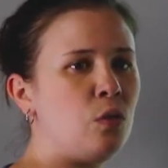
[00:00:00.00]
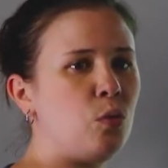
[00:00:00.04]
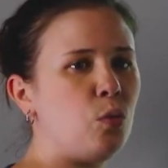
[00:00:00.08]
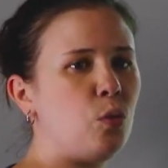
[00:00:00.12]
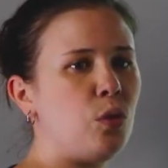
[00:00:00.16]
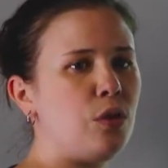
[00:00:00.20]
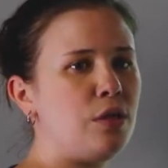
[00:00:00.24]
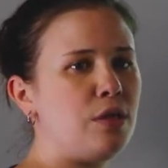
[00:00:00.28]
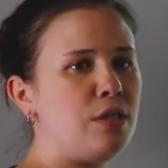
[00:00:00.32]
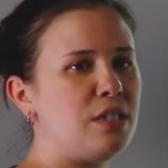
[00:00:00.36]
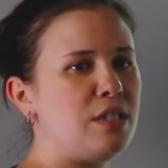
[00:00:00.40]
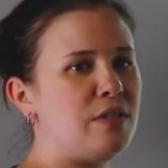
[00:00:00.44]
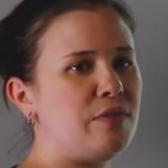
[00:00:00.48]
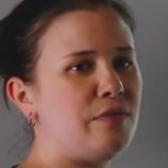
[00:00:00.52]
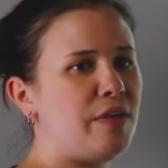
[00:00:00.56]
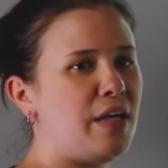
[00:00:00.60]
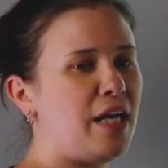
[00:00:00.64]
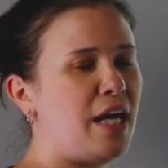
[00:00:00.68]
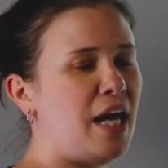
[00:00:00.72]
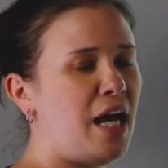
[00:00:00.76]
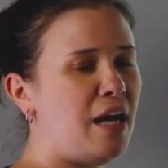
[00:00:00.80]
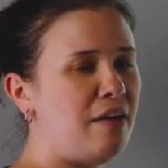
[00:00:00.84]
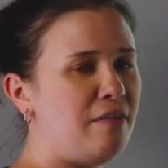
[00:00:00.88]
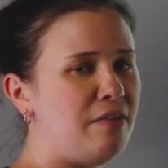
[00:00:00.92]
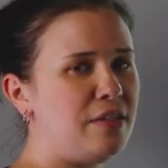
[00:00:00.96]
Whereas if I
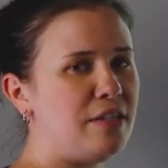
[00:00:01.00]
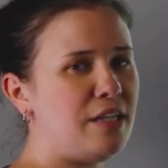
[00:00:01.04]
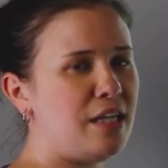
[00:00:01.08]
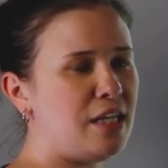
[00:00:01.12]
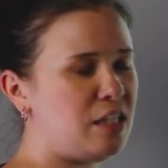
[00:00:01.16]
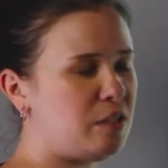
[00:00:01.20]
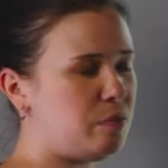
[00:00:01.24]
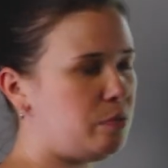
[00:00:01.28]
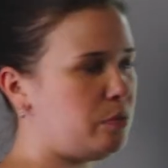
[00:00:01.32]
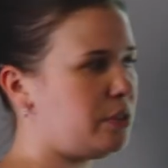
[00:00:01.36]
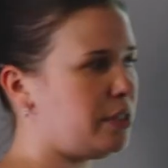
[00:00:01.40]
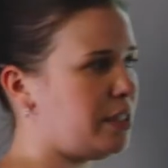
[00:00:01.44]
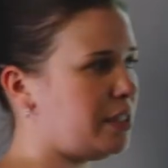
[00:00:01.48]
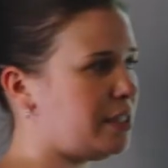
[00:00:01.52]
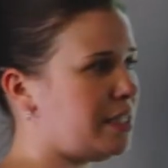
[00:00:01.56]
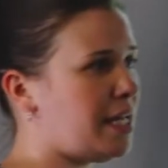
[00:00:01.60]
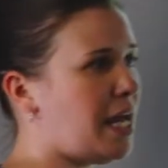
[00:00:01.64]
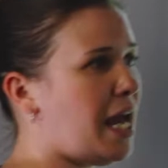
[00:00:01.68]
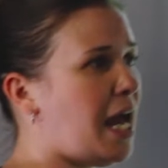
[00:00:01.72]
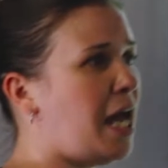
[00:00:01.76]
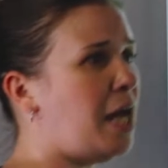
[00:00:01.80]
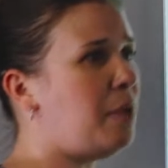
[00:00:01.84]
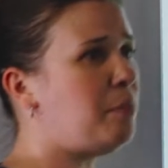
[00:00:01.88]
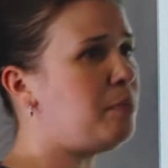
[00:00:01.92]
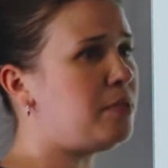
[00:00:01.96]
have a decimal that's
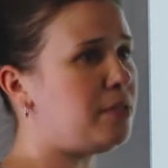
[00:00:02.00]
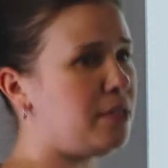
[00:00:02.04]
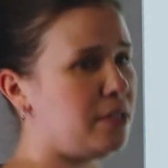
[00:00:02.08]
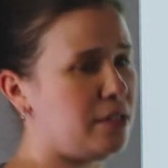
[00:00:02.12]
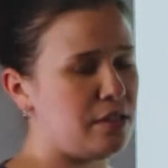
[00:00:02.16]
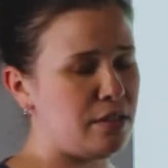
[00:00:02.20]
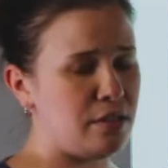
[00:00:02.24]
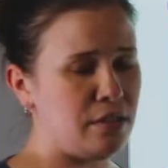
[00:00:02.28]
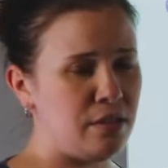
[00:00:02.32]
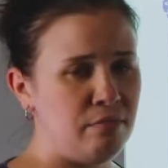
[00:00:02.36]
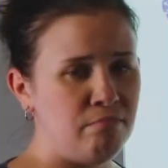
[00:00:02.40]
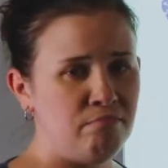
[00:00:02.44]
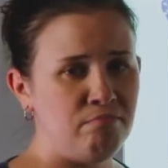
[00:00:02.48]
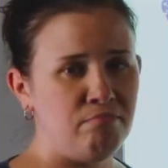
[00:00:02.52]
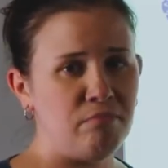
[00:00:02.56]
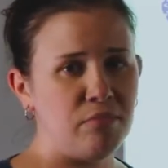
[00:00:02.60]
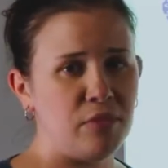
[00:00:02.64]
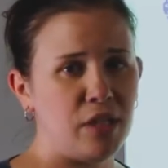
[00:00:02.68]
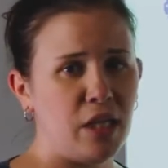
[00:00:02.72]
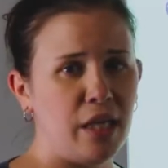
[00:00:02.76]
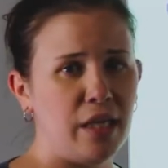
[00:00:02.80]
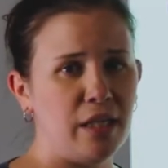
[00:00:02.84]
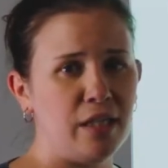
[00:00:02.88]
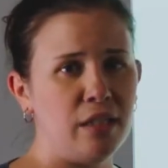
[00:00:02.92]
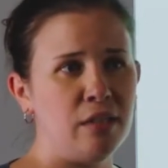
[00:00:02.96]
absent,
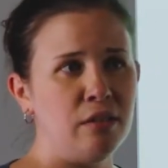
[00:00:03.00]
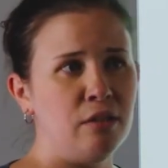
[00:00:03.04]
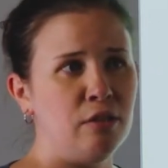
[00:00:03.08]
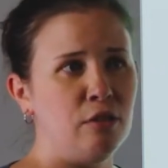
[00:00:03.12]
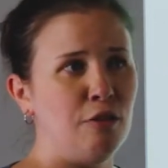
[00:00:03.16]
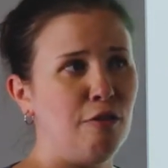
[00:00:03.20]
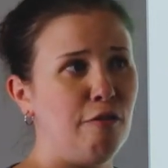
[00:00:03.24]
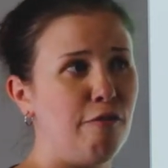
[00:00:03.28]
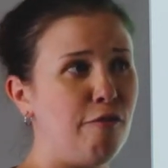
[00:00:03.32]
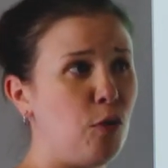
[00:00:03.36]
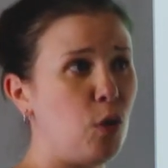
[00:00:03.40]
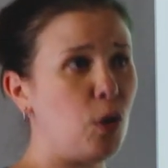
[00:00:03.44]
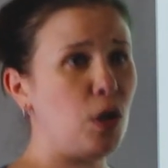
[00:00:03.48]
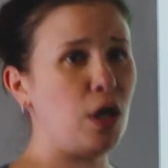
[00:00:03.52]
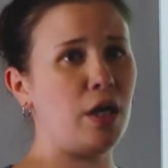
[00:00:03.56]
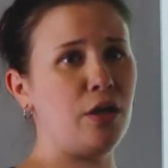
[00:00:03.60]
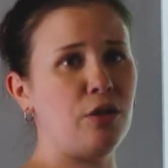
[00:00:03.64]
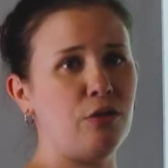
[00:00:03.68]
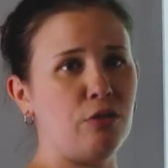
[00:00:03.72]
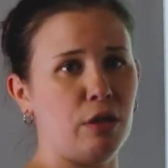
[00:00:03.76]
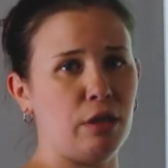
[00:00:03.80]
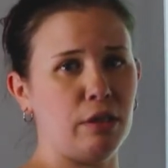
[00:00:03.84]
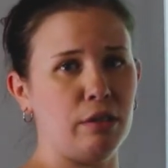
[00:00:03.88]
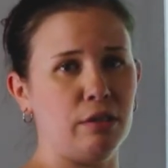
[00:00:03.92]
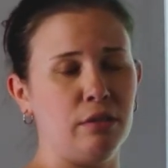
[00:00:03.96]
like
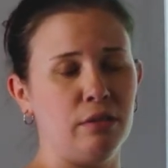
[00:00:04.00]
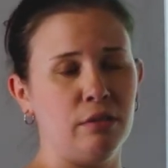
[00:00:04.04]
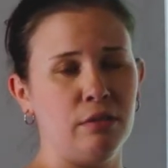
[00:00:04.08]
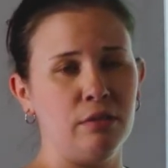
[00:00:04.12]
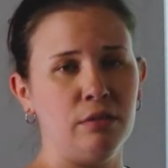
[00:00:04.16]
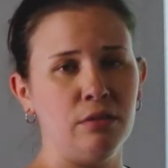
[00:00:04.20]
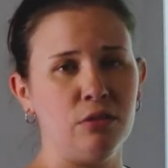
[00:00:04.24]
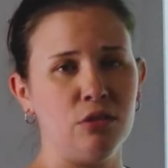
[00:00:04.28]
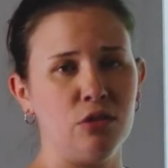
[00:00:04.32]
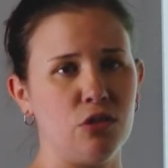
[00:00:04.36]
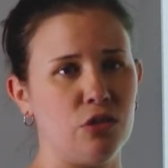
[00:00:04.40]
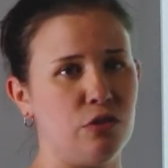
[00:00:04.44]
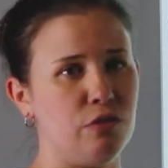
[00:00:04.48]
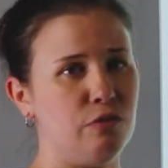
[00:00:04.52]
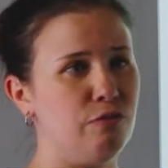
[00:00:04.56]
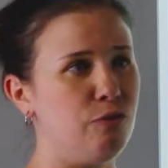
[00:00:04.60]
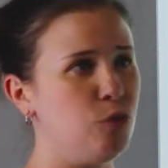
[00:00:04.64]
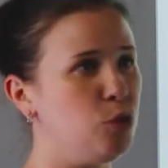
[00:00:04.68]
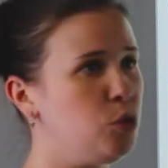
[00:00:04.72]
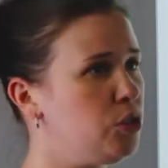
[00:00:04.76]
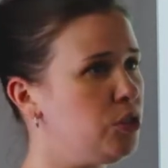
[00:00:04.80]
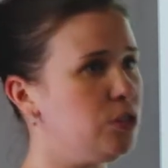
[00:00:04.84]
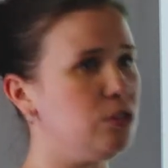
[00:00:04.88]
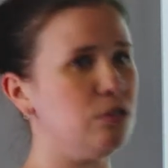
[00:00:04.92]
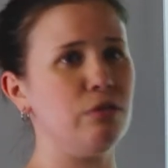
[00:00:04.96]
400, just
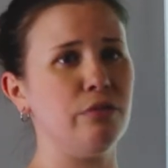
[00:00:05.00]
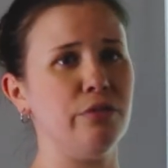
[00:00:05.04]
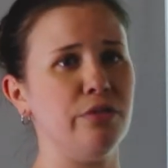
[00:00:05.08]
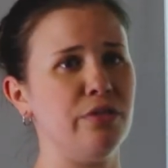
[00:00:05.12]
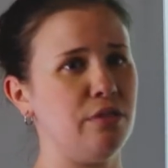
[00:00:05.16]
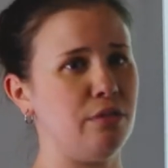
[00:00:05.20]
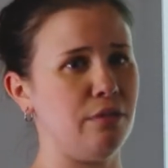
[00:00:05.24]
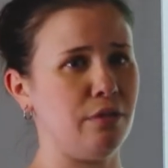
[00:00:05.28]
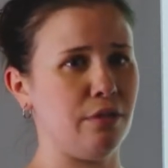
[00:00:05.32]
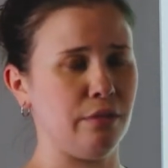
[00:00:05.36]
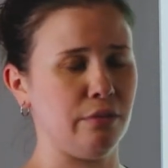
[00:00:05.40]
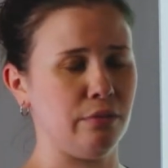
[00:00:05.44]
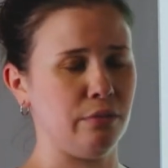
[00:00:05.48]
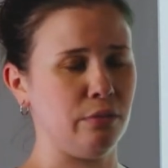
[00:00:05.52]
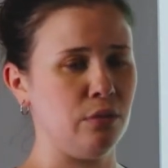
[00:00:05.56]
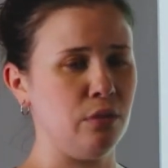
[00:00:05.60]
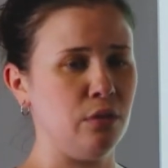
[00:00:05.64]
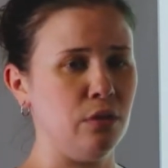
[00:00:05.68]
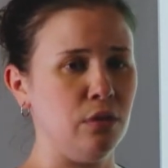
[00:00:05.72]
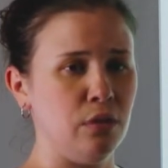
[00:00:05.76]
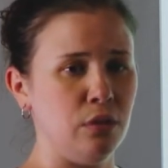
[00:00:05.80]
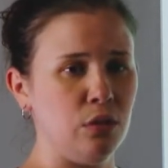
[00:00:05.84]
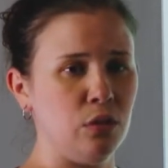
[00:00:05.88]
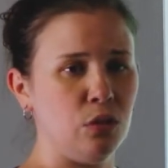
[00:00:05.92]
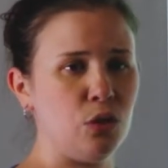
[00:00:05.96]
400,
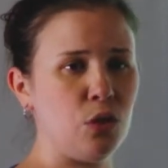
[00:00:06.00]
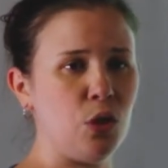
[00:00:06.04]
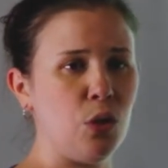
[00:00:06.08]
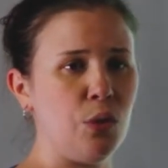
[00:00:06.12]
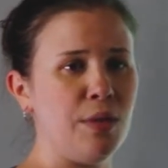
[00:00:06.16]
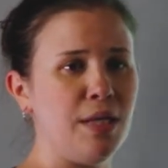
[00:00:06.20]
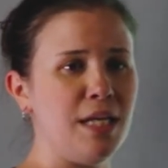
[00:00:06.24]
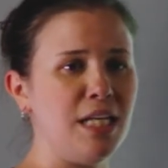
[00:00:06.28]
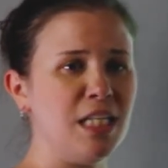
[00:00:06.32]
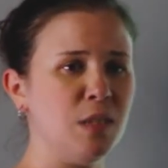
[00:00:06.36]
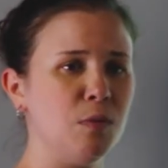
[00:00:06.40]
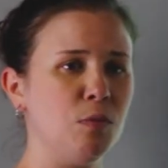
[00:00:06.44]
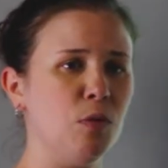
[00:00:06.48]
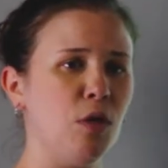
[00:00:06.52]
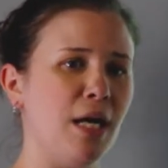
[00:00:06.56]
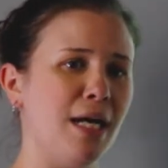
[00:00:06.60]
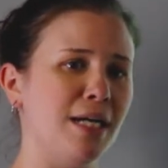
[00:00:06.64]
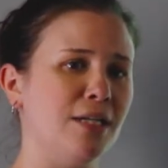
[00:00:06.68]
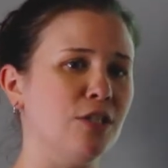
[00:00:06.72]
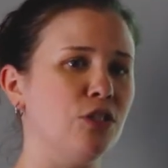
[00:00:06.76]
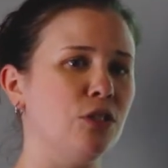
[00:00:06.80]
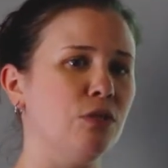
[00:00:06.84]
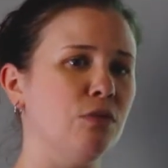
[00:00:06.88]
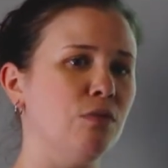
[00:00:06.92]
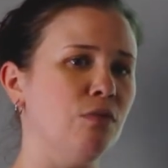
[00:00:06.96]
no decimal
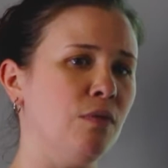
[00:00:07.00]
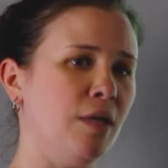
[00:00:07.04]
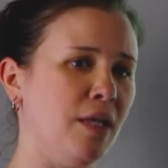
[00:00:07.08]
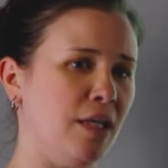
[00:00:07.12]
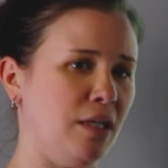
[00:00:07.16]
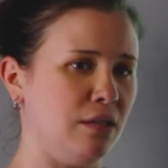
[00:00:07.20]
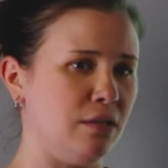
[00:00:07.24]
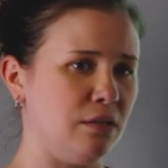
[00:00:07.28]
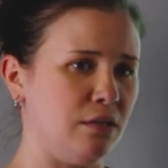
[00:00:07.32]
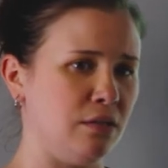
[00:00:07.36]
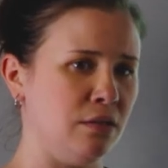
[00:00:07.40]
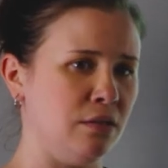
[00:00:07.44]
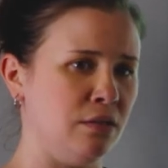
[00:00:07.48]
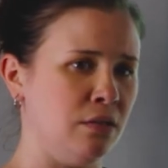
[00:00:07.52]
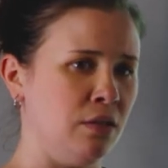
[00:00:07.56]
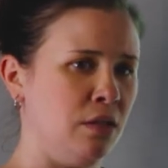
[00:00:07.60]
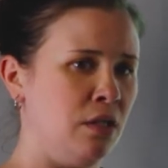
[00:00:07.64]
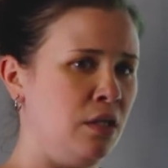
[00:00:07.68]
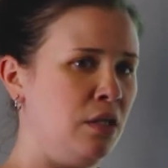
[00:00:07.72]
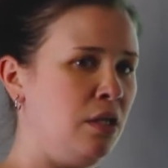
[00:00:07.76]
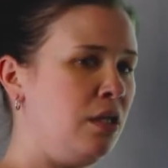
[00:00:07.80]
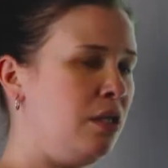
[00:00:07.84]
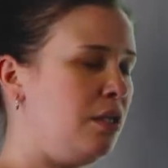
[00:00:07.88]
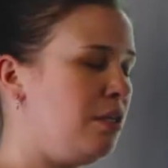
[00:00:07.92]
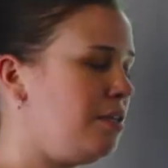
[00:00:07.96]
actually written,
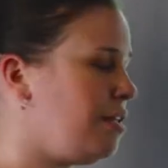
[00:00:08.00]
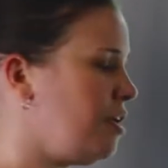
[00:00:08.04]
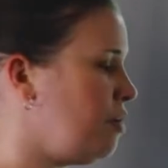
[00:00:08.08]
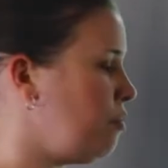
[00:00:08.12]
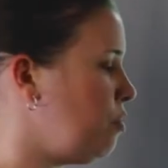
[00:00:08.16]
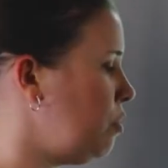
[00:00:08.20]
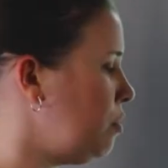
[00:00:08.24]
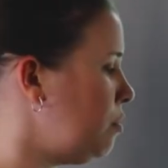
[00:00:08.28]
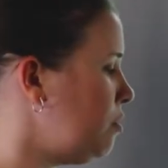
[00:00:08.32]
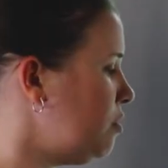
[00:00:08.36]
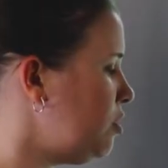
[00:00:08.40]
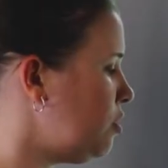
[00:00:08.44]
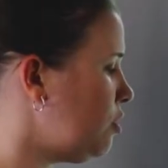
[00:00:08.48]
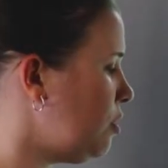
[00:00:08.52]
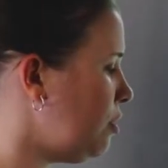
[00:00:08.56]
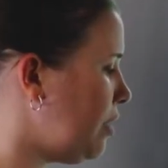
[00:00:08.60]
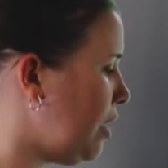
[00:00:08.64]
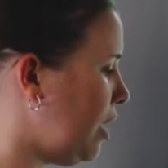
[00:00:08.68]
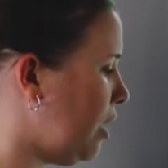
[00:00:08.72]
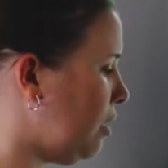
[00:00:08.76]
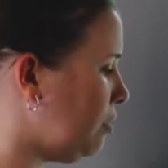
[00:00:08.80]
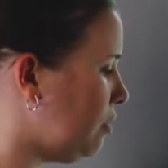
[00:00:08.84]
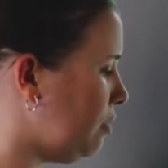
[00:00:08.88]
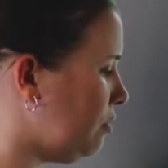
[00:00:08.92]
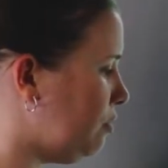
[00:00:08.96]
then we would start
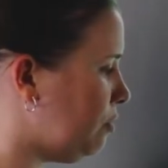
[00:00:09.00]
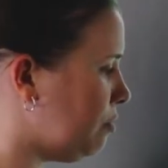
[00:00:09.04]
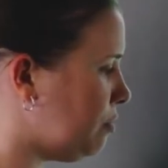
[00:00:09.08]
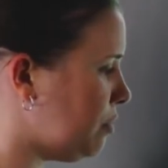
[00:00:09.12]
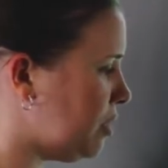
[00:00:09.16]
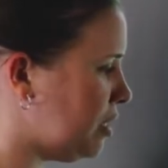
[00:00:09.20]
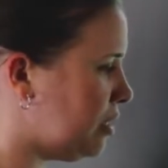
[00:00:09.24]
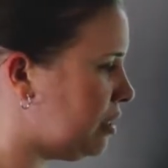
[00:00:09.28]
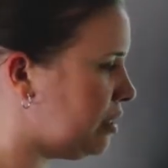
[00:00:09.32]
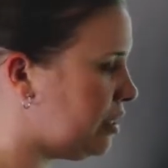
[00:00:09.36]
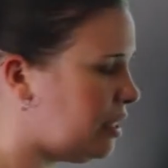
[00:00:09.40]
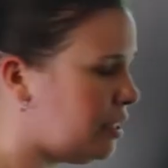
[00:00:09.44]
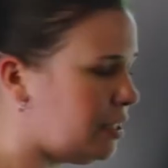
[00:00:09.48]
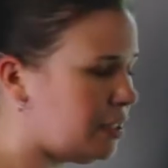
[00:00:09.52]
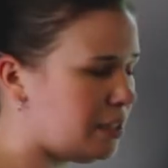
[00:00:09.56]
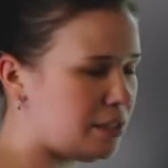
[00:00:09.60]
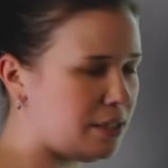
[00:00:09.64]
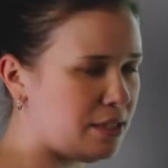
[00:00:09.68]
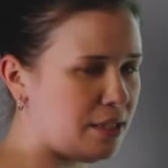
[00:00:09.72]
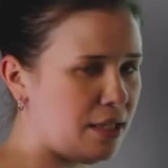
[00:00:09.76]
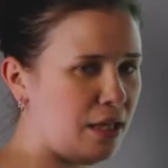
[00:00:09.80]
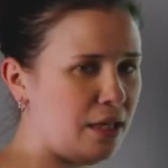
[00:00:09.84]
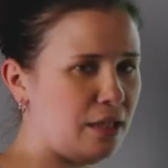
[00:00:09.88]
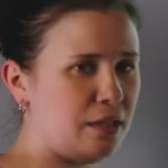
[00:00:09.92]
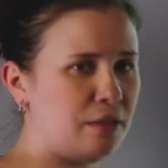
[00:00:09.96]
counting from the Atlantic
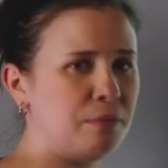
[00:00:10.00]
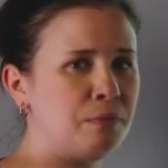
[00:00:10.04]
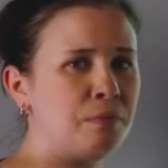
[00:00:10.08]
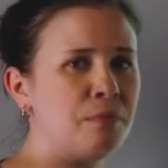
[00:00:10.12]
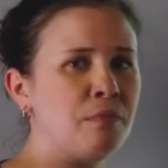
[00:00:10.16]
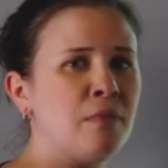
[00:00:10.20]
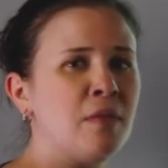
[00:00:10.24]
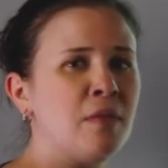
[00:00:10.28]
side.